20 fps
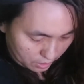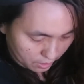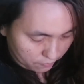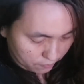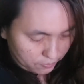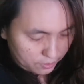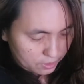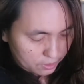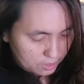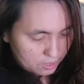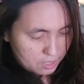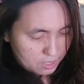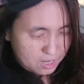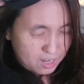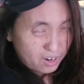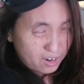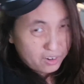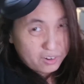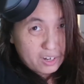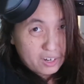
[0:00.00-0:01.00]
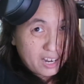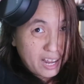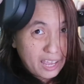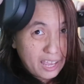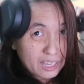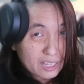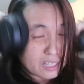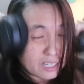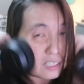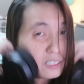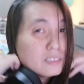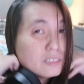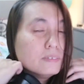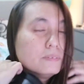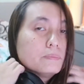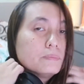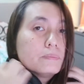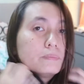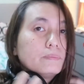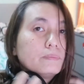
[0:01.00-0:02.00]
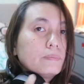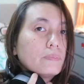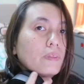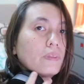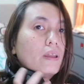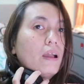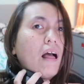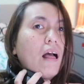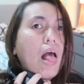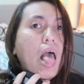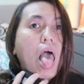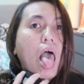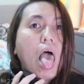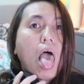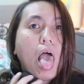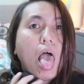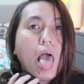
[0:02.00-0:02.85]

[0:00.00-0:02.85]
have it on your neck uh,